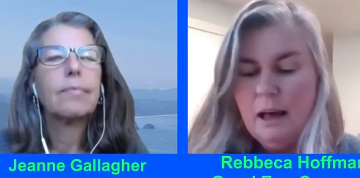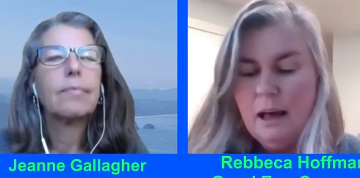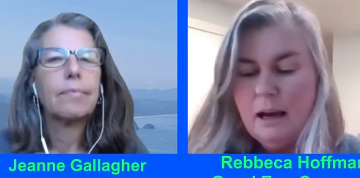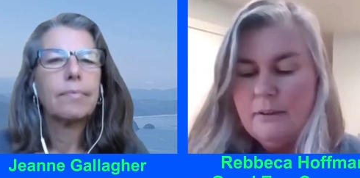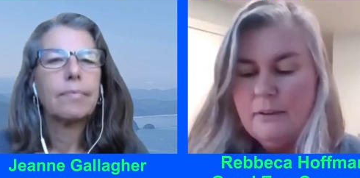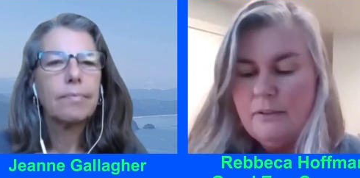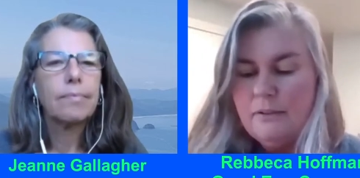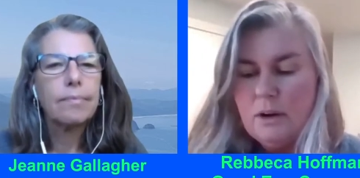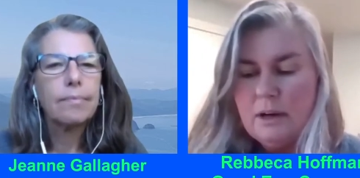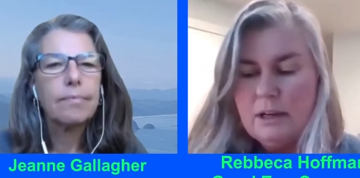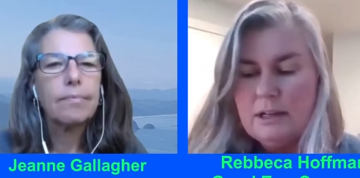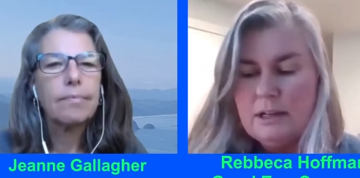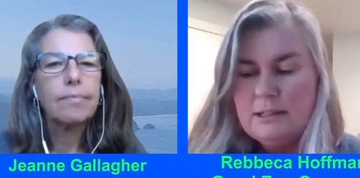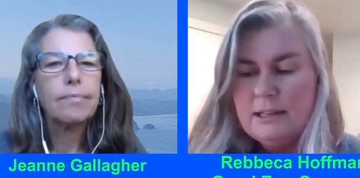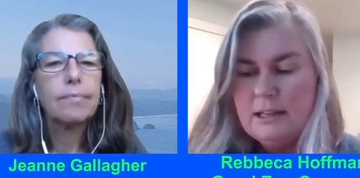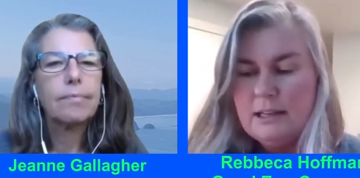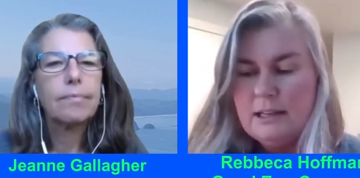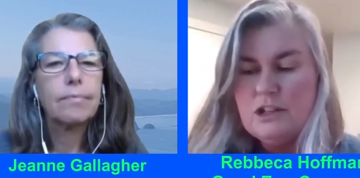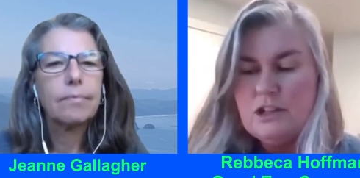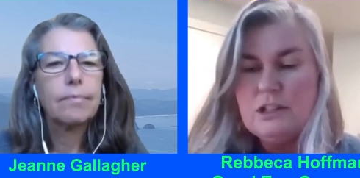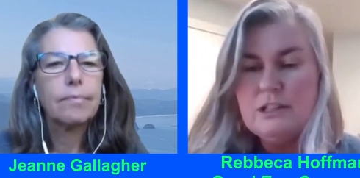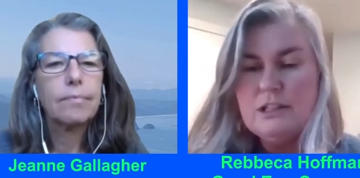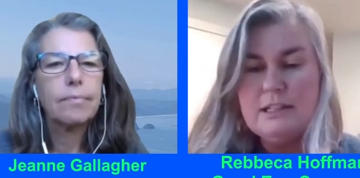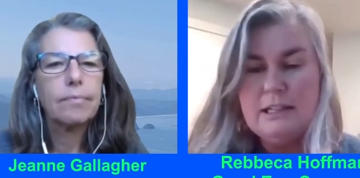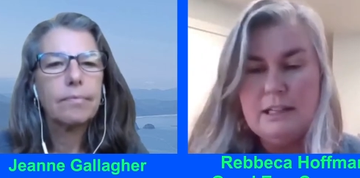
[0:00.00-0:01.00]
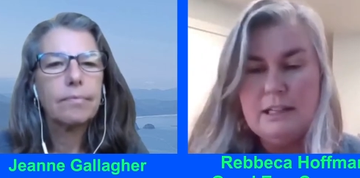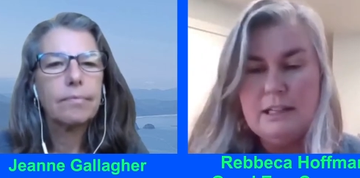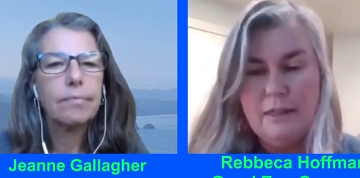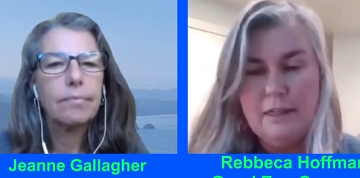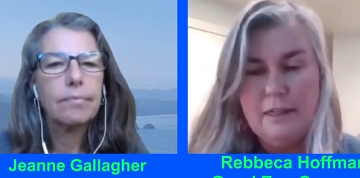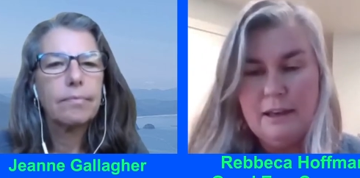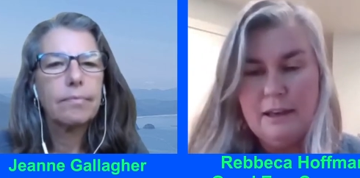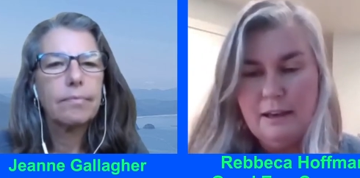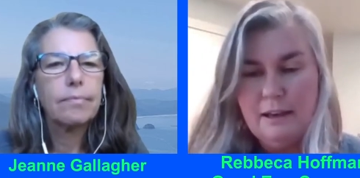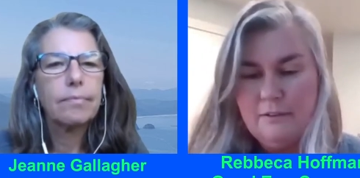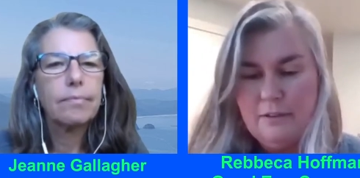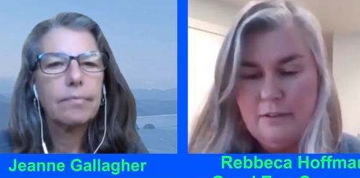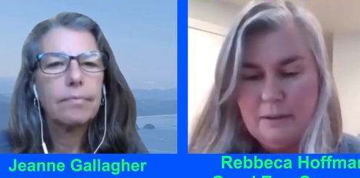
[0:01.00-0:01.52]
Speaker 1: And a lot of
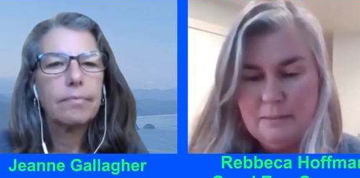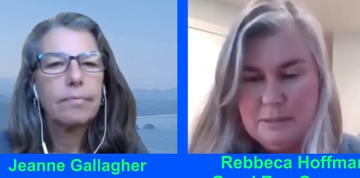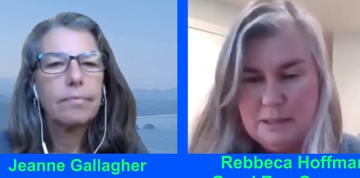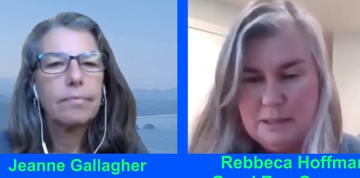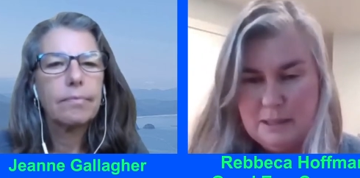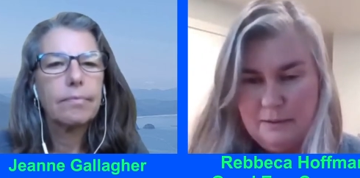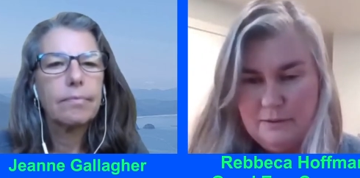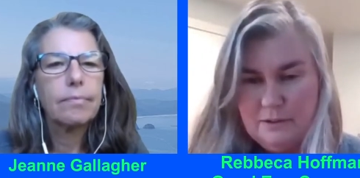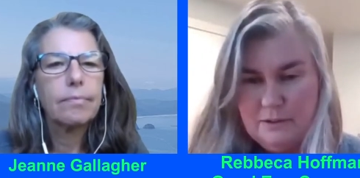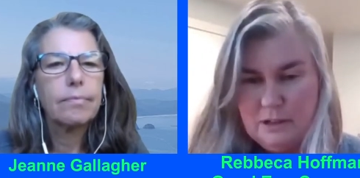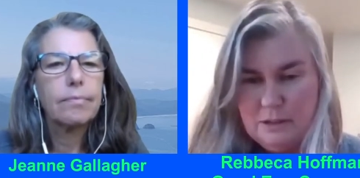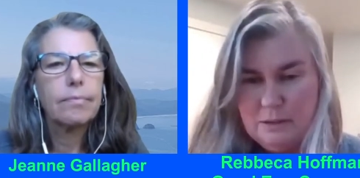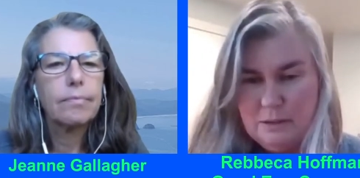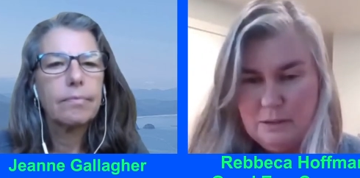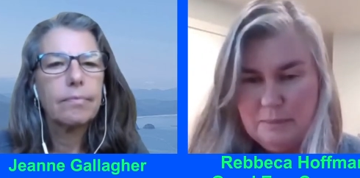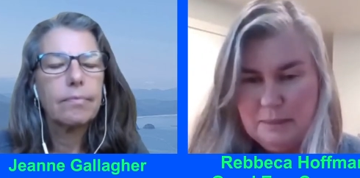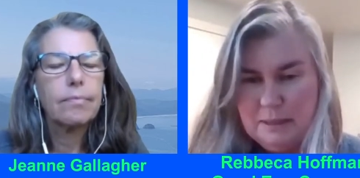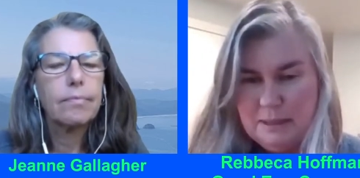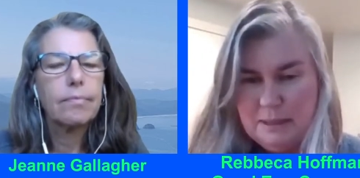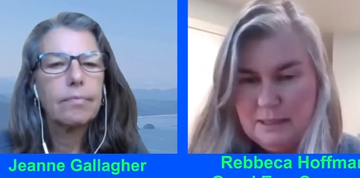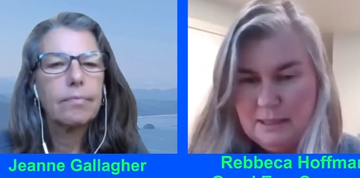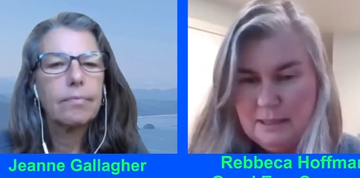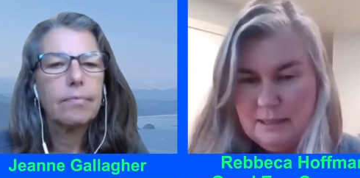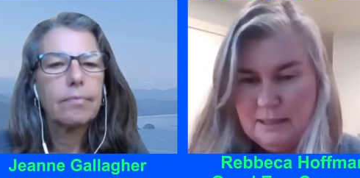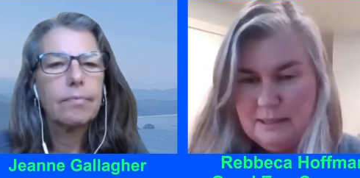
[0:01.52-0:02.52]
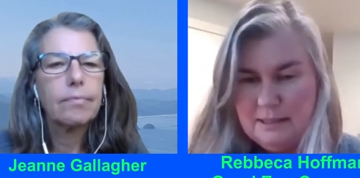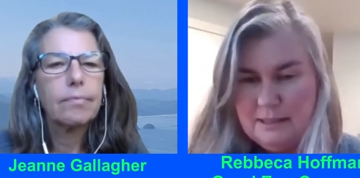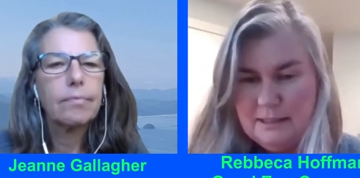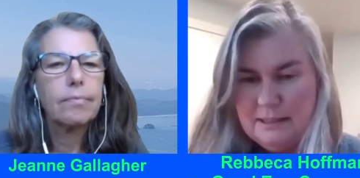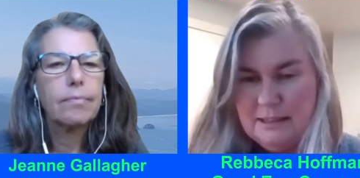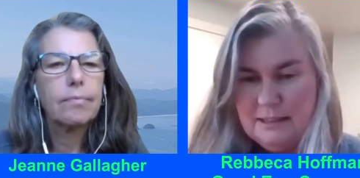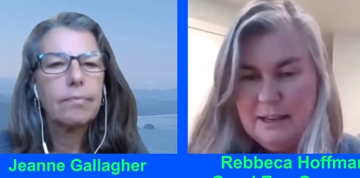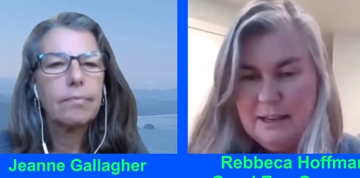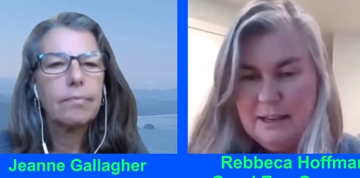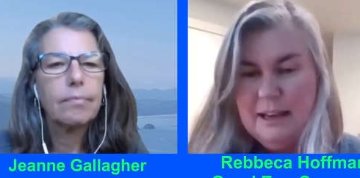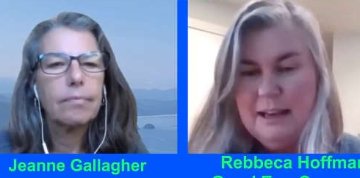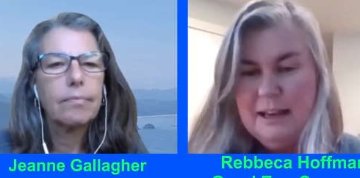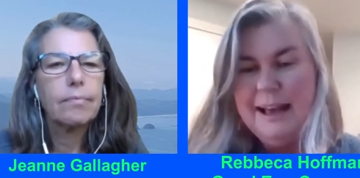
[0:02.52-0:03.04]
organizations didn't think of themselves as
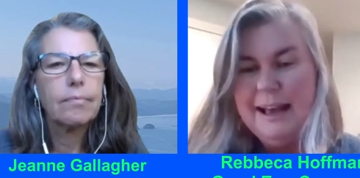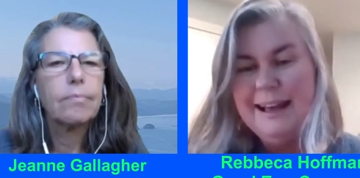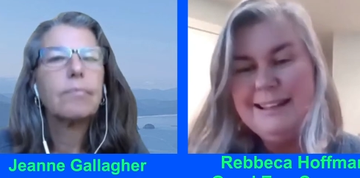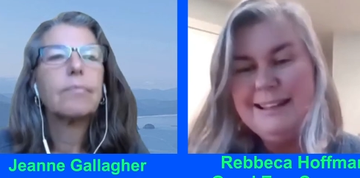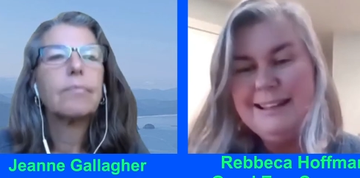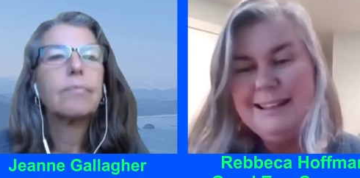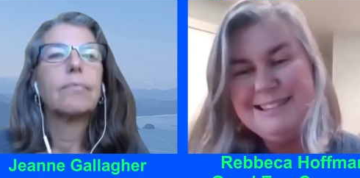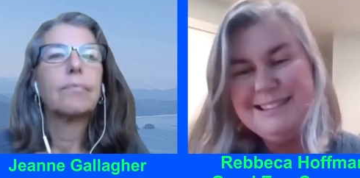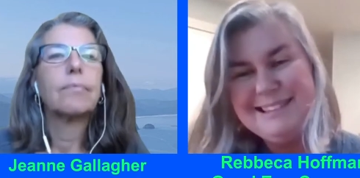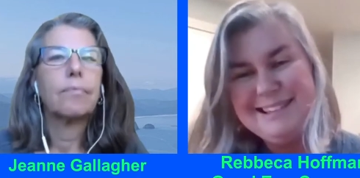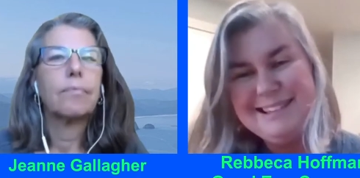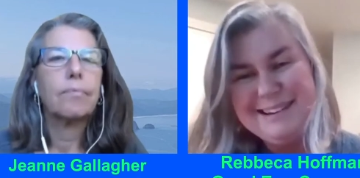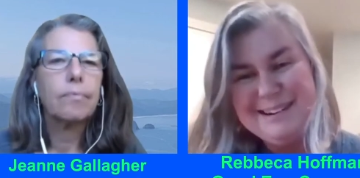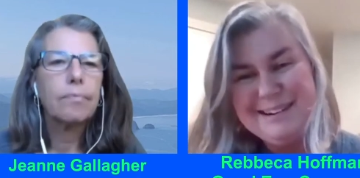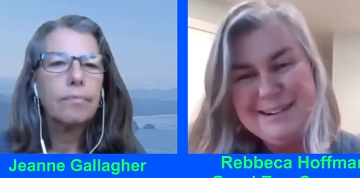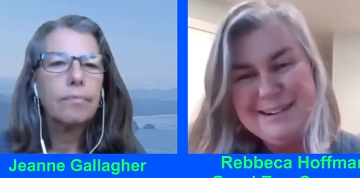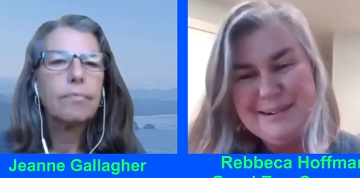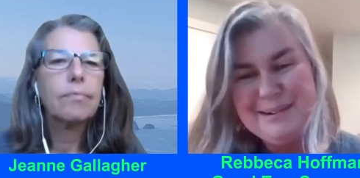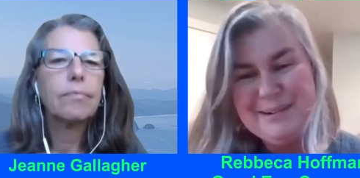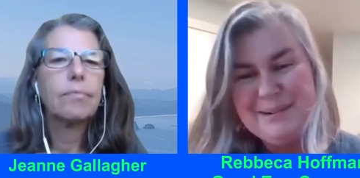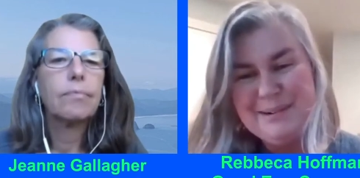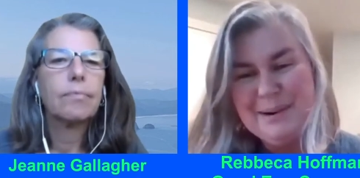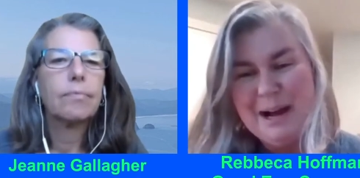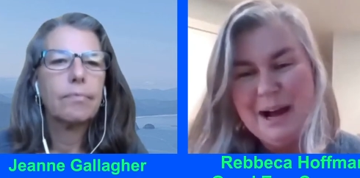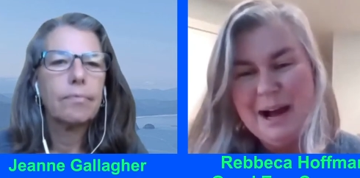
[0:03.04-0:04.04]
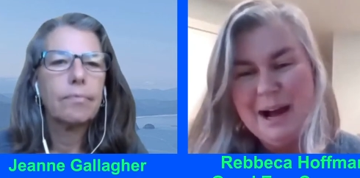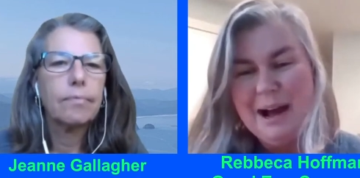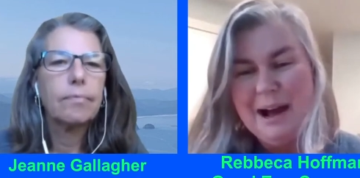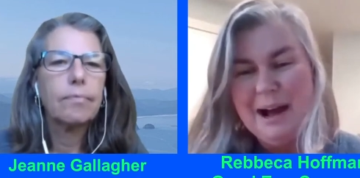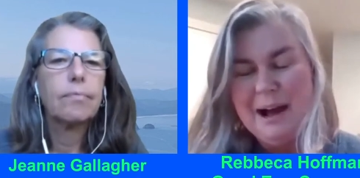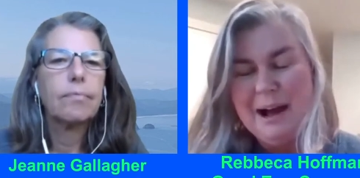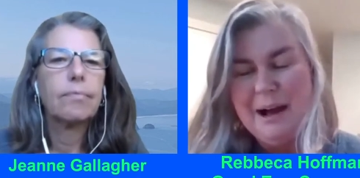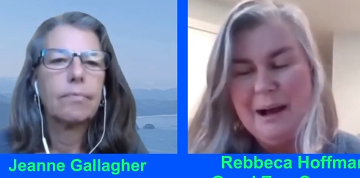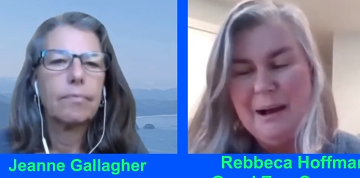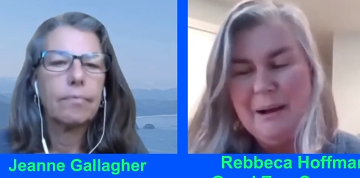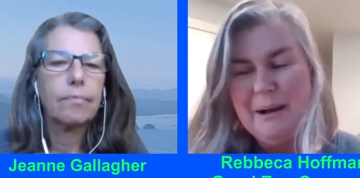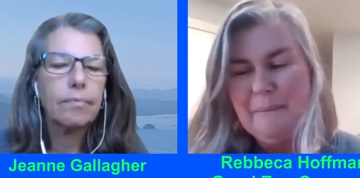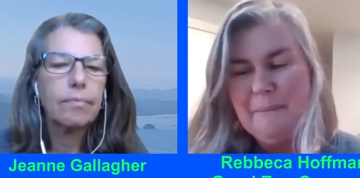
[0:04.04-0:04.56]
business. And
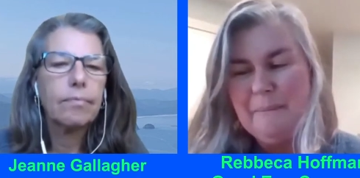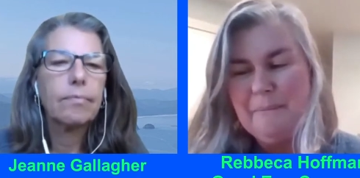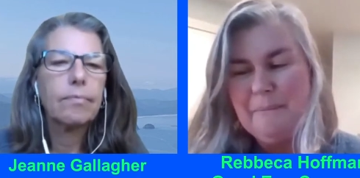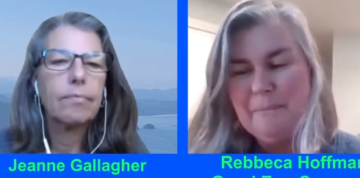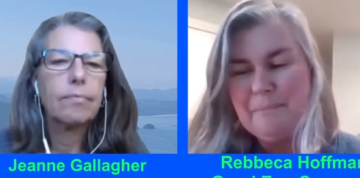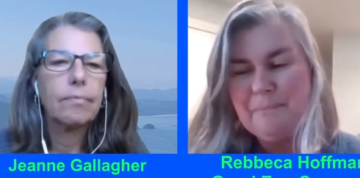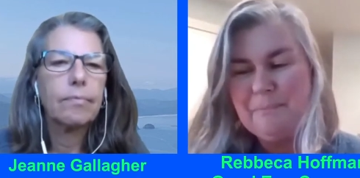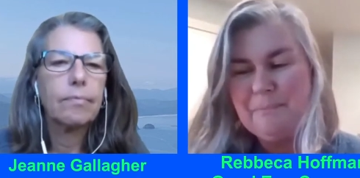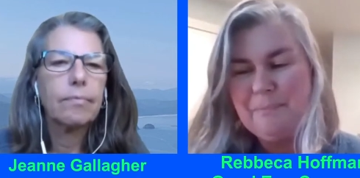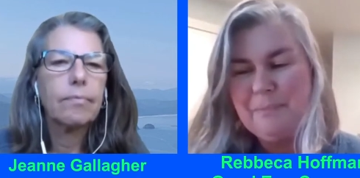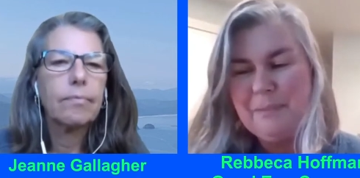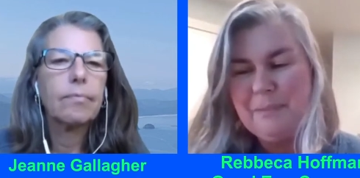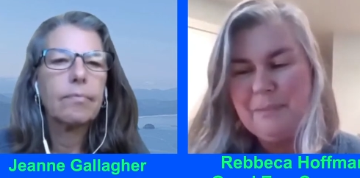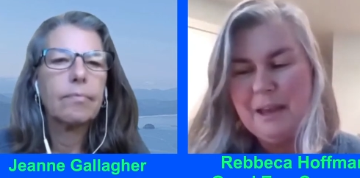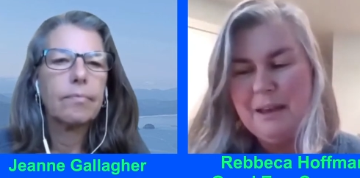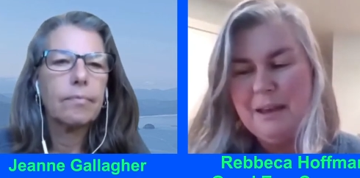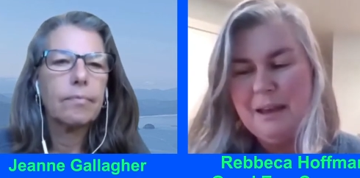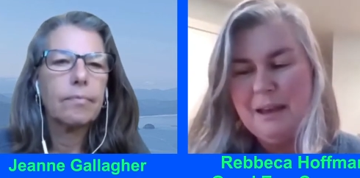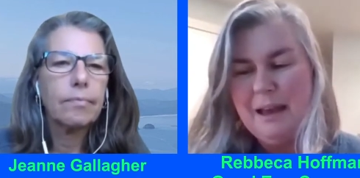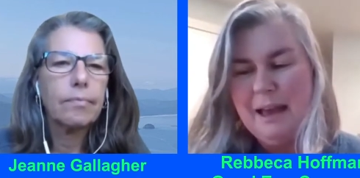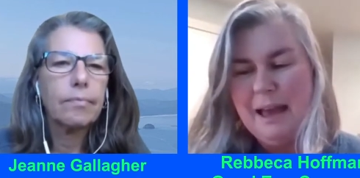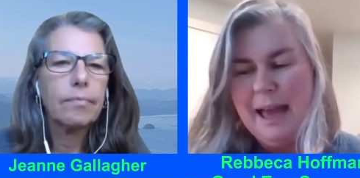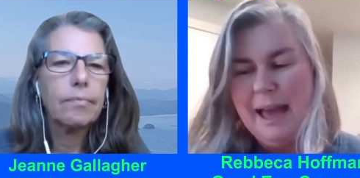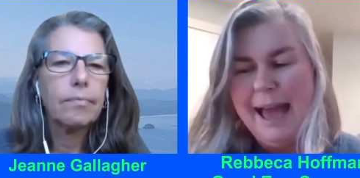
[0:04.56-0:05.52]
so um,